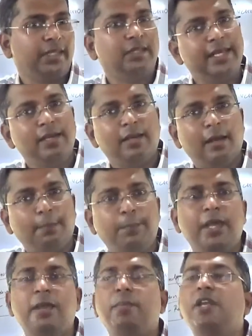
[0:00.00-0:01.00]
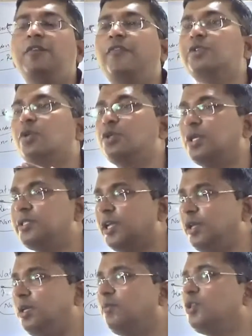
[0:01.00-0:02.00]
then payment for social
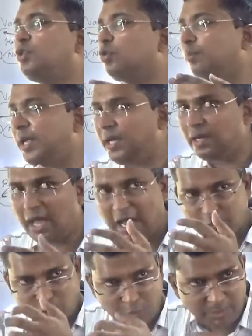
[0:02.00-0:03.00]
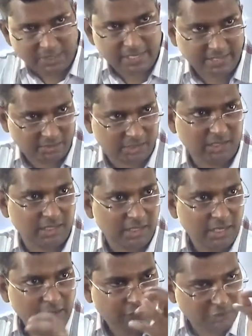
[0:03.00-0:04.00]
security which you made has to be deducted.
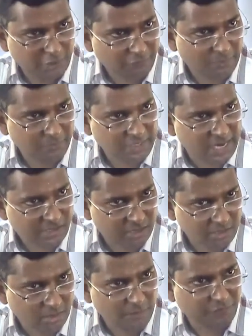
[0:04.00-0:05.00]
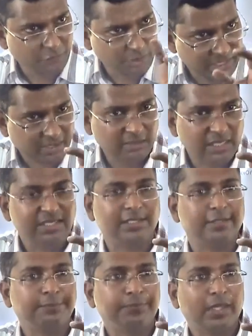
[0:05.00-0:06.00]
See from the national income if you deduct
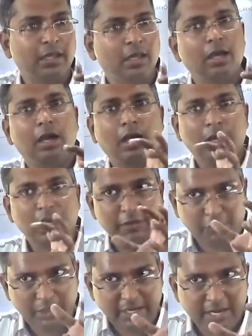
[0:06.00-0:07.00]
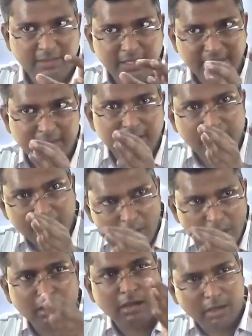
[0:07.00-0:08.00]
this, if you deduct this,
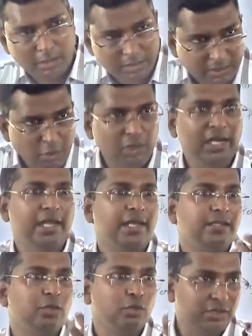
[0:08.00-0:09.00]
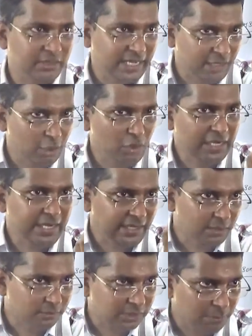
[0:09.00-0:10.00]
you'll uh, so that you'll
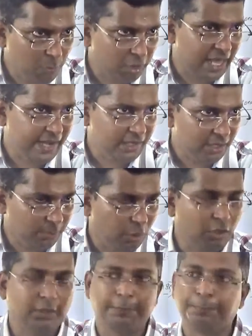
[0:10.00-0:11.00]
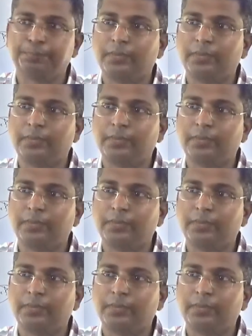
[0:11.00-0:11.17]
get some more clarity about